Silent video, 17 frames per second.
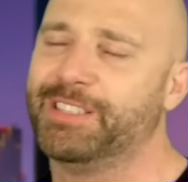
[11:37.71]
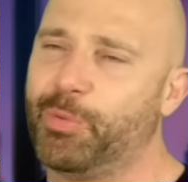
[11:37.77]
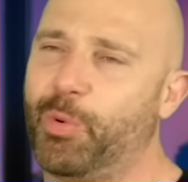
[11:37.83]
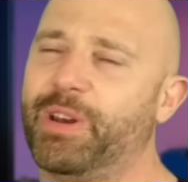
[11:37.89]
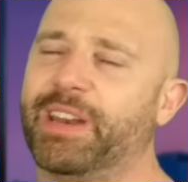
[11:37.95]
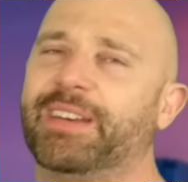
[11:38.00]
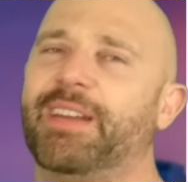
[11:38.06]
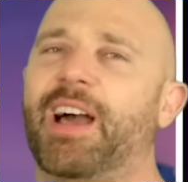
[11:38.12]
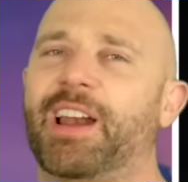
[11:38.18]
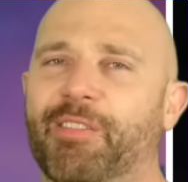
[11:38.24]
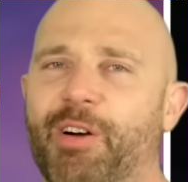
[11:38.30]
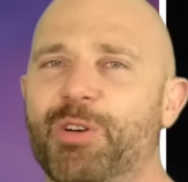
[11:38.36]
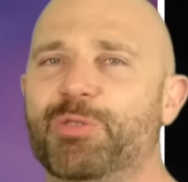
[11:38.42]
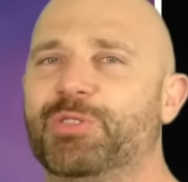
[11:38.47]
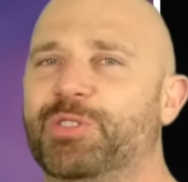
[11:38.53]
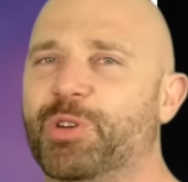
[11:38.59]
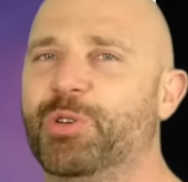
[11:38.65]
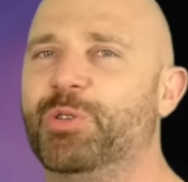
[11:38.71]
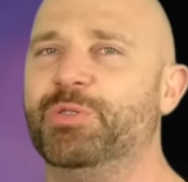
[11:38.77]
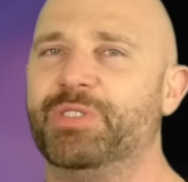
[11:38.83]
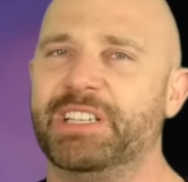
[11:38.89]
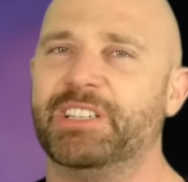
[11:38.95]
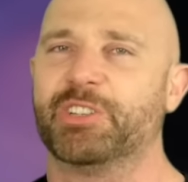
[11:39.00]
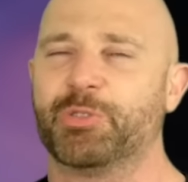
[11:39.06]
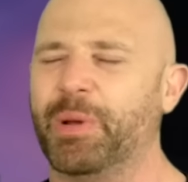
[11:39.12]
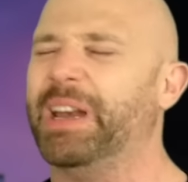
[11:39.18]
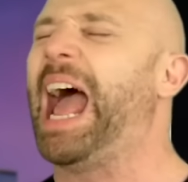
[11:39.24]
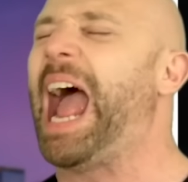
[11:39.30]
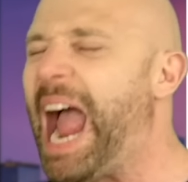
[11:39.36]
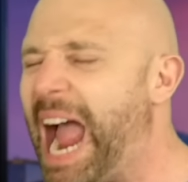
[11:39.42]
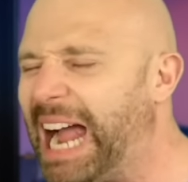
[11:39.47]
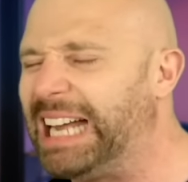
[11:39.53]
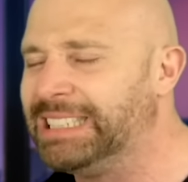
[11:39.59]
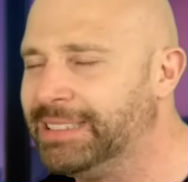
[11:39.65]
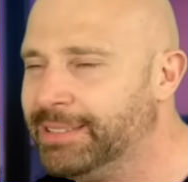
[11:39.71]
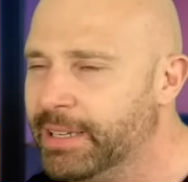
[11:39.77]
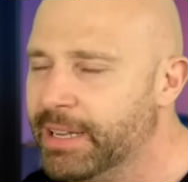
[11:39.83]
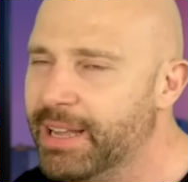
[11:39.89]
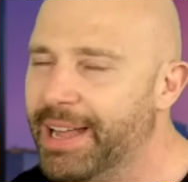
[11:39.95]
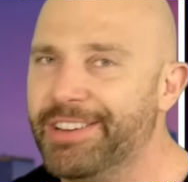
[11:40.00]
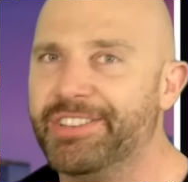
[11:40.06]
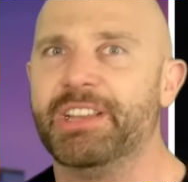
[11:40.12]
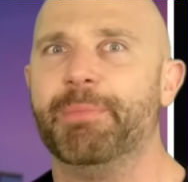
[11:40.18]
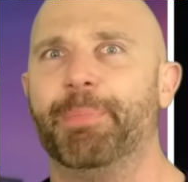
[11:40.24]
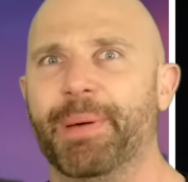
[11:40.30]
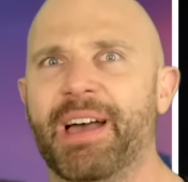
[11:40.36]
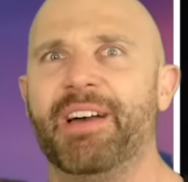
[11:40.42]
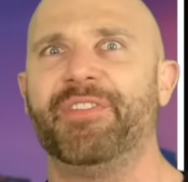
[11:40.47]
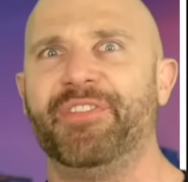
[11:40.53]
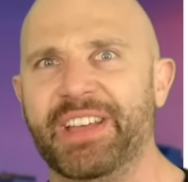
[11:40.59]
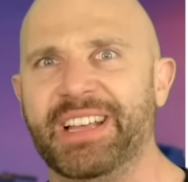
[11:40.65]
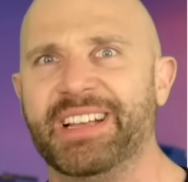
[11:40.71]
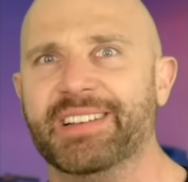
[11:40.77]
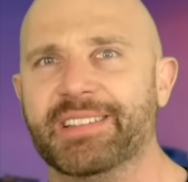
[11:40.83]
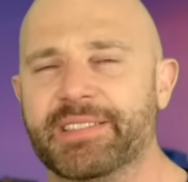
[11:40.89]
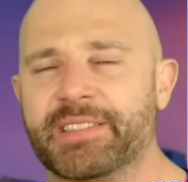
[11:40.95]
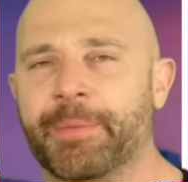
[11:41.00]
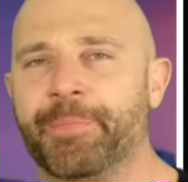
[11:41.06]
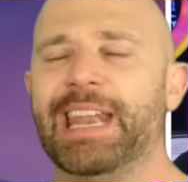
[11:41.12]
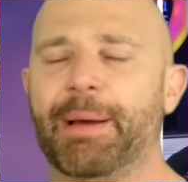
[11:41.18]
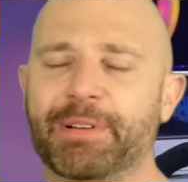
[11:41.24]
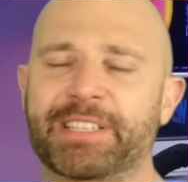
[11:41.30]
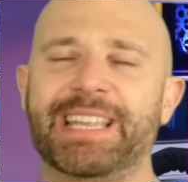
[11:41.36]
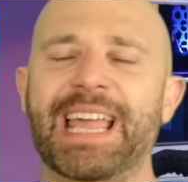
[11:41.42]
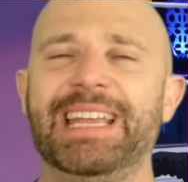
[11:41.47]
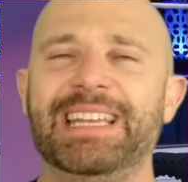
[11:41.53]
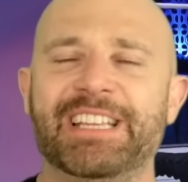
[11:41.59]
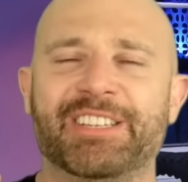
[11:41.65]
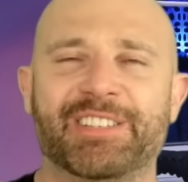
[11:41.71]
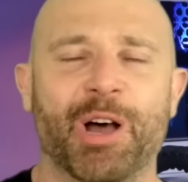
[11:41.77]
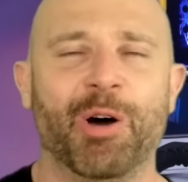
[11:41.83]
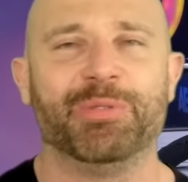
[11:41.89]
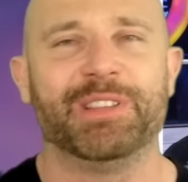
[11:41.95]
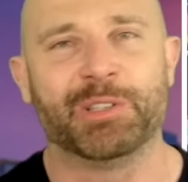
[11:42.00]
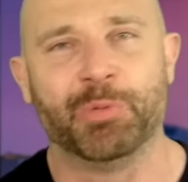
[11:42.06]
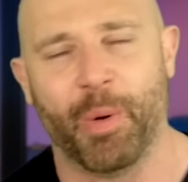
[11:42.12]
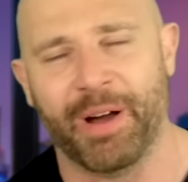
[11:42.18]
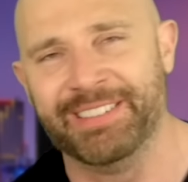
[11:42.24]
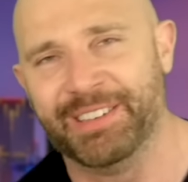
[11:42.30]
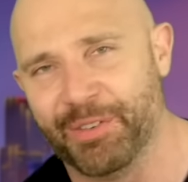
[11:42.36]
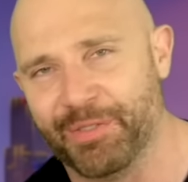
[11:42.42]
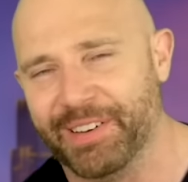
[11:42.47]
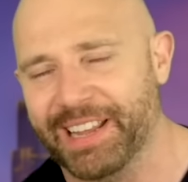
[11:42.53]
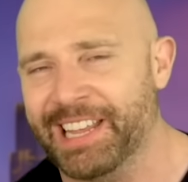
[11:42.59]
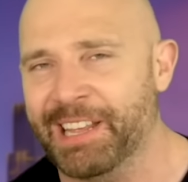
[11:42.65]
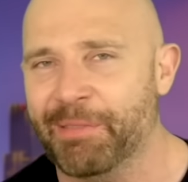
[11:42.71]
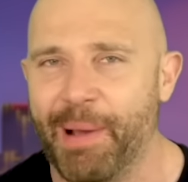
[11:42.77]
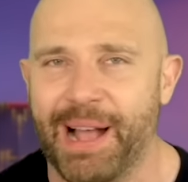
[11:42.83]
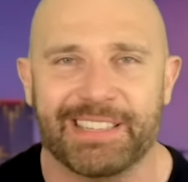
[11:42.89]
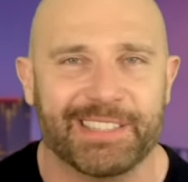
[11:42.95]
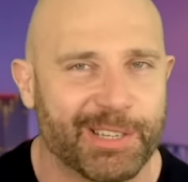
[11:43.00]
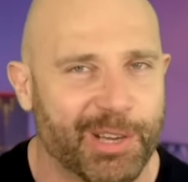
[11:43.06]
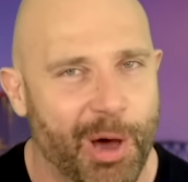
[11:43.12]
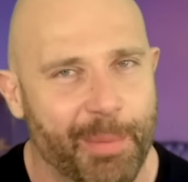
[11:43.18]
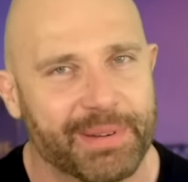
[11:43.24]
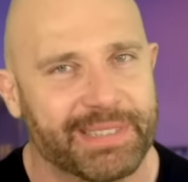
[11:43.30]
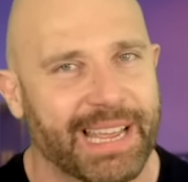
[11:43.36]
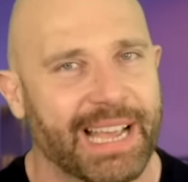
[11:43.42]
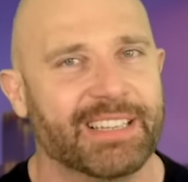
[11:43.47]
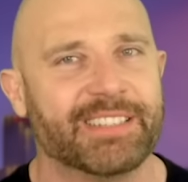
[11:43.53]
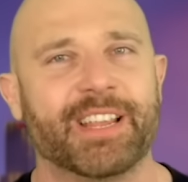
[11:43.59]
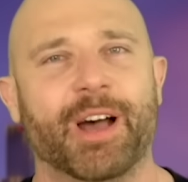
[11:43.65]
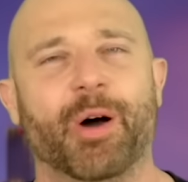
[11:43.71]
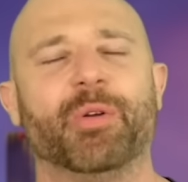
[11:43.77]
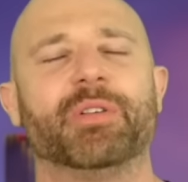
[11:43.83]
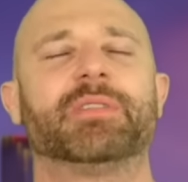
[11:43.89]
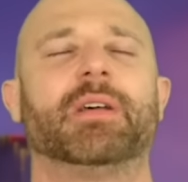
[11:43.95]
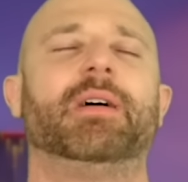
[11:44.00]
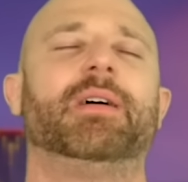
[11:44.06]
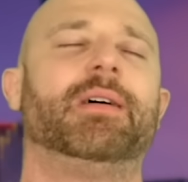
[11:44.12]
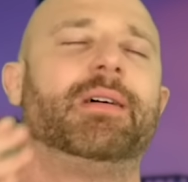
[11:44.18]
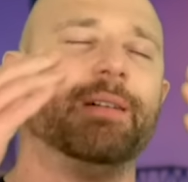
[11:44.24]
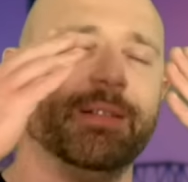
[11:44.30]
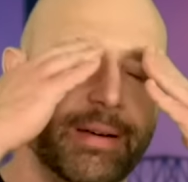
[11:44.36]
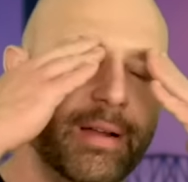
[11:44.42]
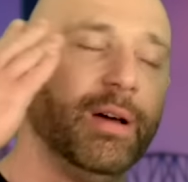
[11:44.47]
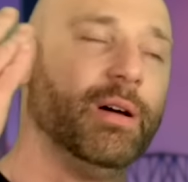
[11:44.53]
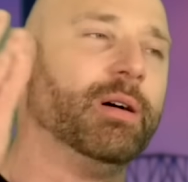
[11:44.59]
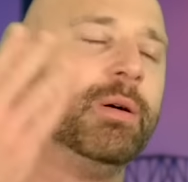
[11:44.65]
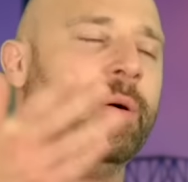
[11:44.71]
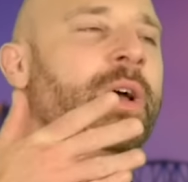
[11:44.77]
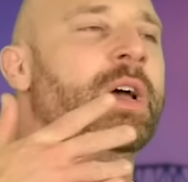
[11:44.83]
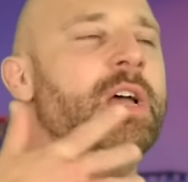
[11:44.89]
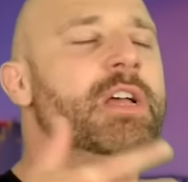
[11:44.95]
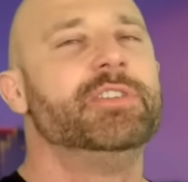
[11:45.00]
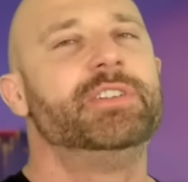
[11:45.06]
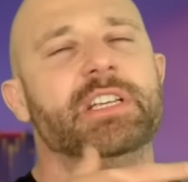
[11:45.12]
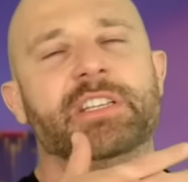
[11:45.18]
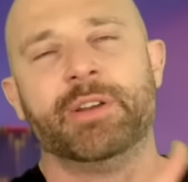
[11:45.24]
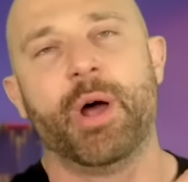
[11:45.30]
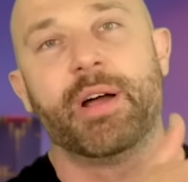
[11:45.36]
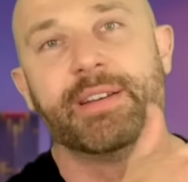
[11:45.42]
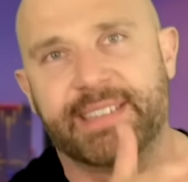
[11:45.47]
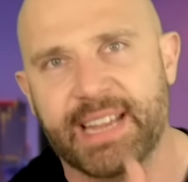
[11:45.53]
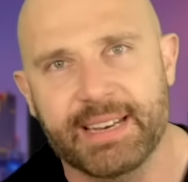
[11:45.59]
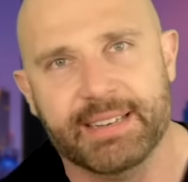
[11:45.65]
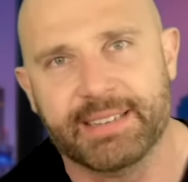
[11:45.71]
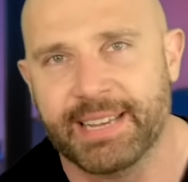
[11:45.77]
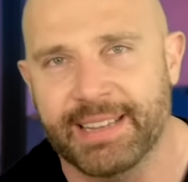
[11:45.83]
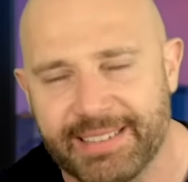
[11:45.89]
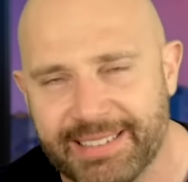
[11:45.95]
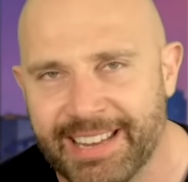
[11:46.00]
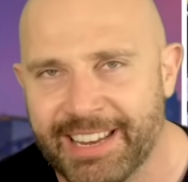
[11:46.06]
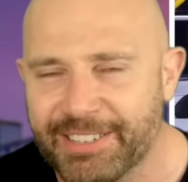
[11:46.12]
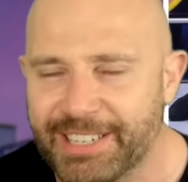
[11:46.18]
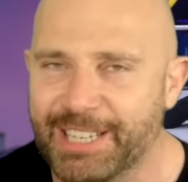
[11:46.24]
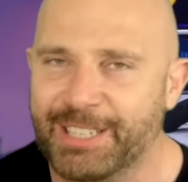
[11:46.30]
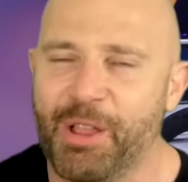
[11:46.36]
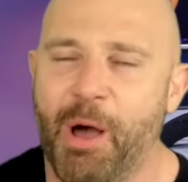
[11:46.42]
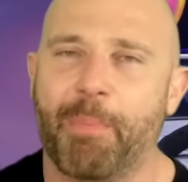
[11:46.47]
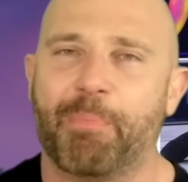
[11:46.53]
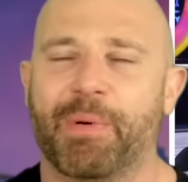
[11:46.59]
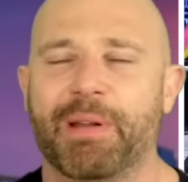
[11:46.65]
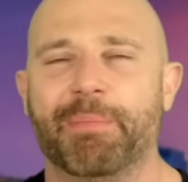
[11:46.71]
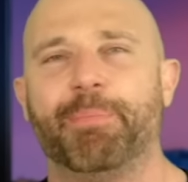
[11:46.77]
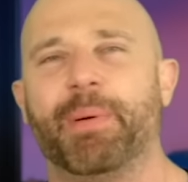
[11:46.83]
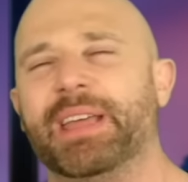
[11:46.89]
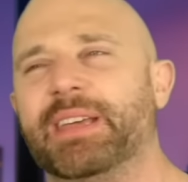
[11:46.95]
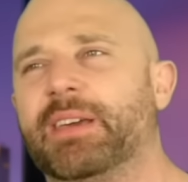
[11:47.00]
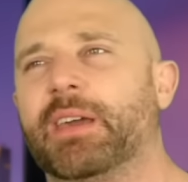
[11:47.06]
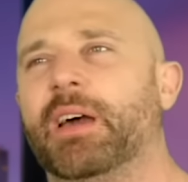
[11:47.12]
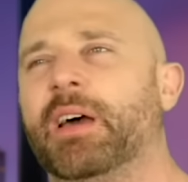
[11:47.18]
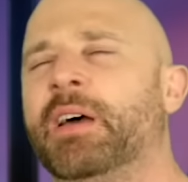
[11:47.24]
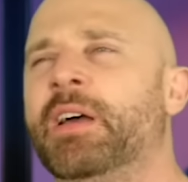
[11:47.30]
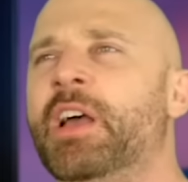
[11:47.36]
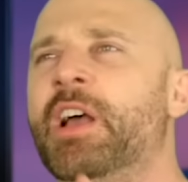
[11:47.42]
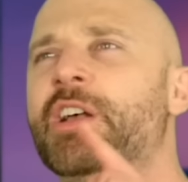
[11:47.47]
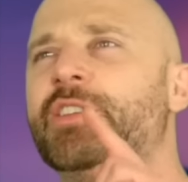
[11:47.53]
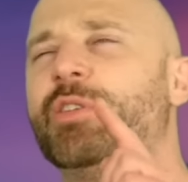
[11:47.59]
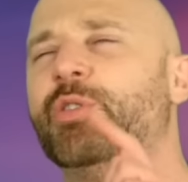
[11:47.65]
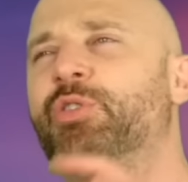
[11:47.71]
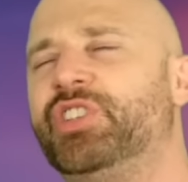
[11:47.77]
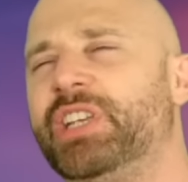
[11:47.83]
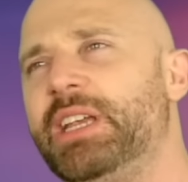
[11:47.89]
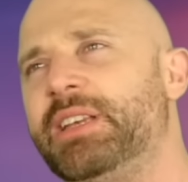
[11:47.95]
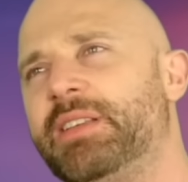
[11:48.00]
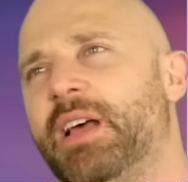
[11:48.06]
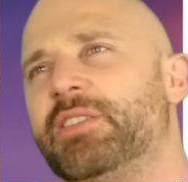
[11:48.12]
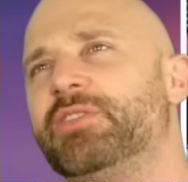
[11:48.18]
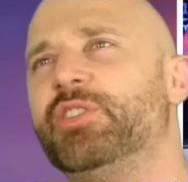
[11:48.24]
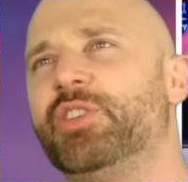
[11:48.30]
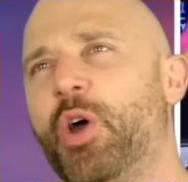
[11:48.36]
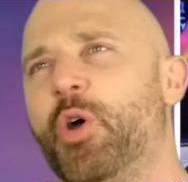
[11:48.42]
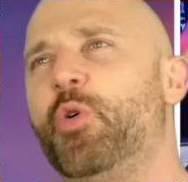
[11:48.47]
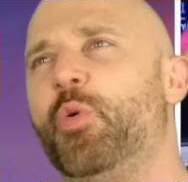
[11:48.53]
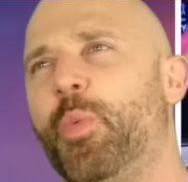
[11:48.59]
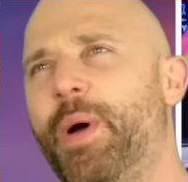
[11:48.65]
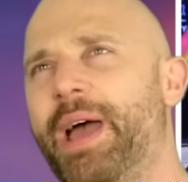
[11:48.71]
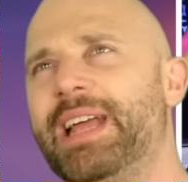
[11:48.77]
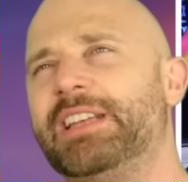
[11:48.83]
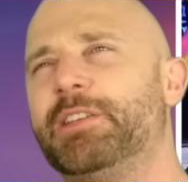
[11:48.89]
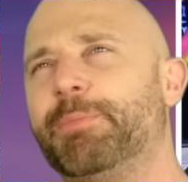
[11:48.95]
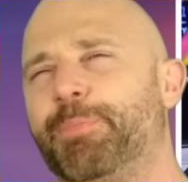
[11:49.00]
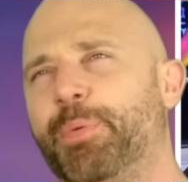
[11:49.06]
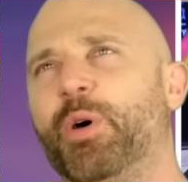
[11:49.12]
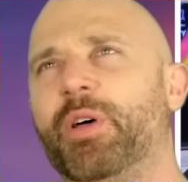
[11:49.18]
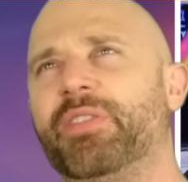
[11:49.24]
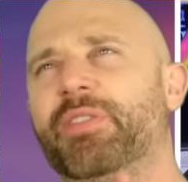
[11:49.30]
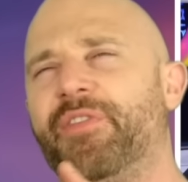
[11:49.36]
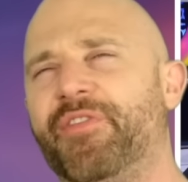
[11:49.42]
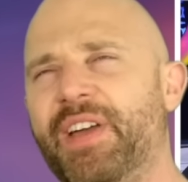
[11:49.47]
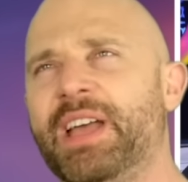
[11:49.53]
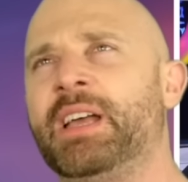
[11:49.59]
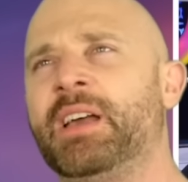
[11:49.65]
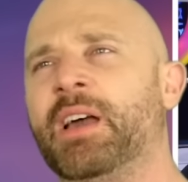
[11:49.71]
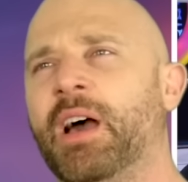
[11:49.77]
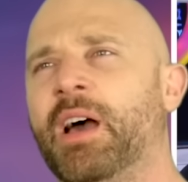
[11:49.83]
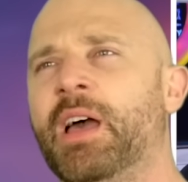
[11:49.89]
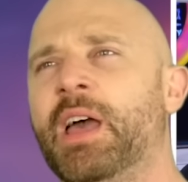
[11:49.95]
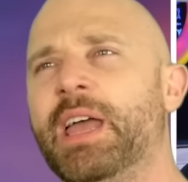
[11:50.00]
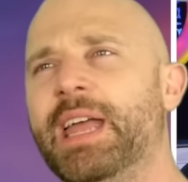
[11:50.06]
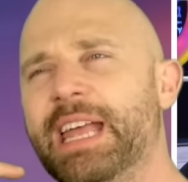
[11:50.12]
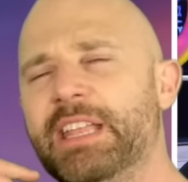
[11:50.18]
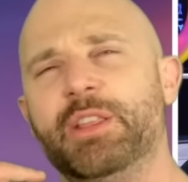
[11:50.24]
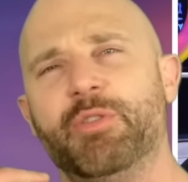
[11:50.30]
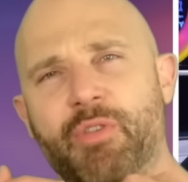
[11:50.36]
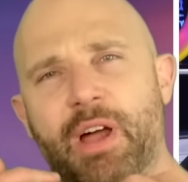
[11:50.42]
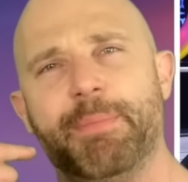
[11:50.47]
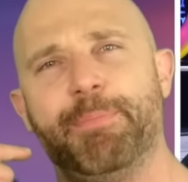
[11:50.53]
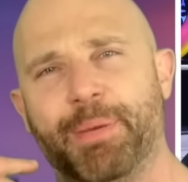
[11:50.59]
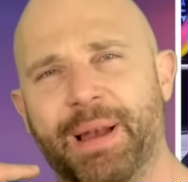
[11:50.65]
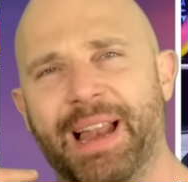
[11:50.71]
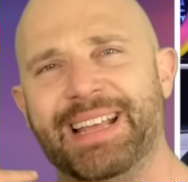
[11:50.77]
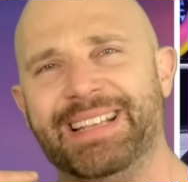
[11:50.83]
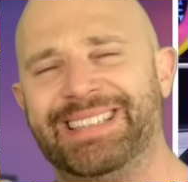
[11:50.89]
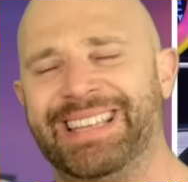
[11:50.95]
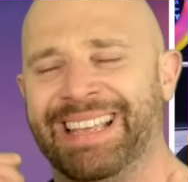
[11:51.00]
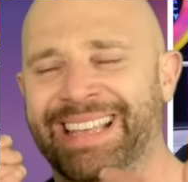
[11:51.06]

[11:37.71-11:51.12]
What did Nyla Rose do? She just went, ah, and she bit her fingers. Now, Mercedes sold this wonderfully, but as the commentators told us, oh no, she's not a dentist, she's not Britt Baker, so she doesn't know where to put the finger in the right place